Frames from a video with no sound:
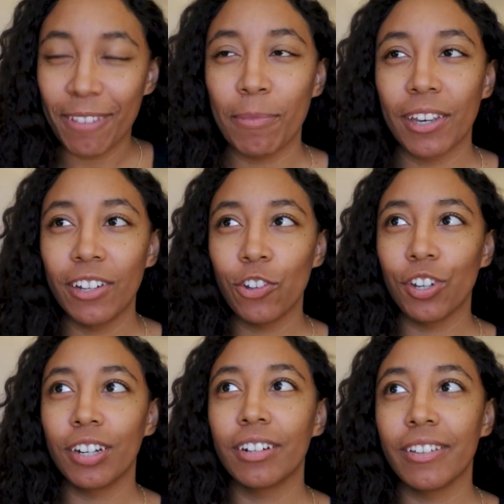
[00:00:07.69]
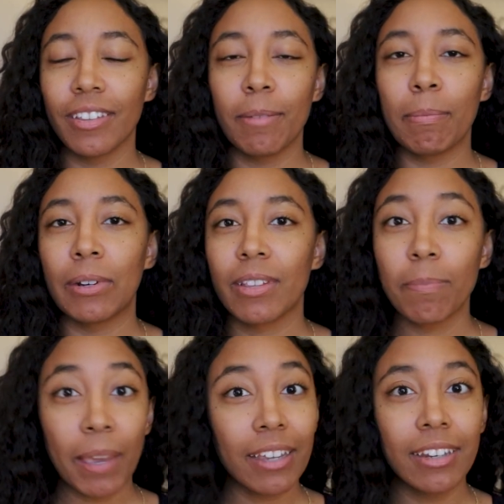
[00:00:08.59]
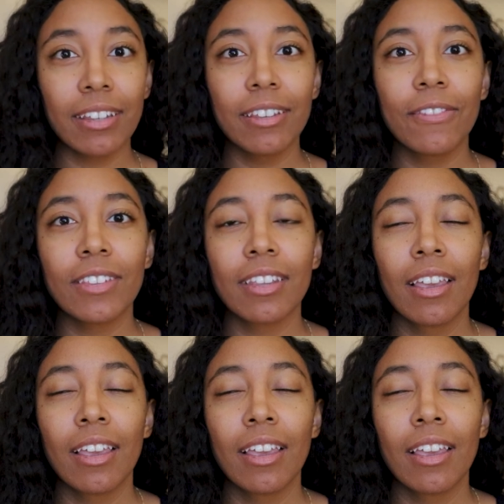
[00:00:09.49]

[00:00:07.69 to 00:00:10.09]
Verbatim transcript: I'm gonna share some perspectives,